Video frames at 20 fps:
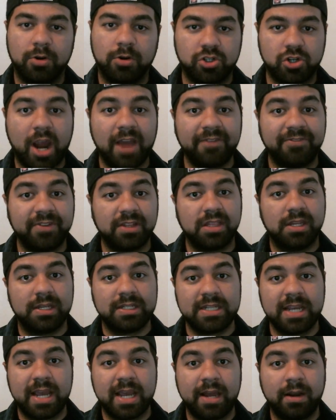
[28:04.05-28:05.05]
traffic to the
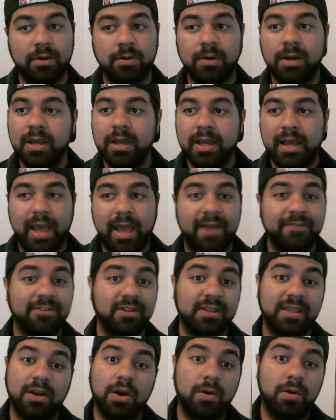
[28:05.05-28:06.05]
channel.
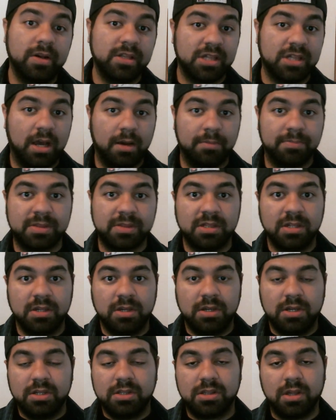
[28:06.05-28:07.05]
Everything always helps.
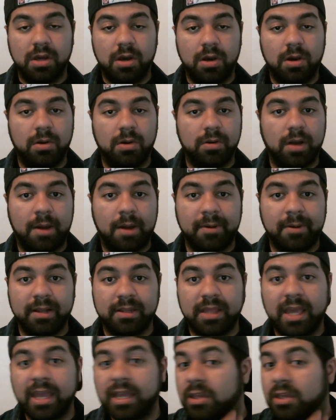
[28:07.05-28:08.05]
So I want to
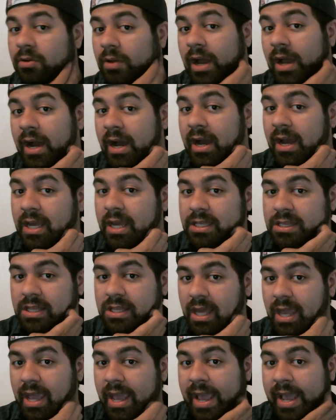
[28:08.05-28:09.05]
thank you guys.
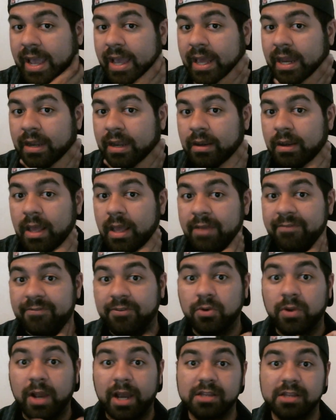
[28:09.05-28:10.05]
And if
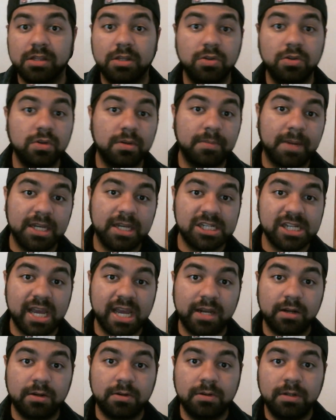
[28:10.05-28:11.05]
you guys are new to my
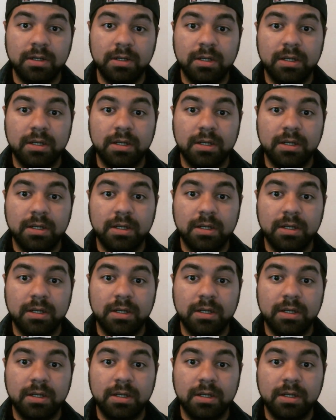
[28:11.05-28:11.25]
channel,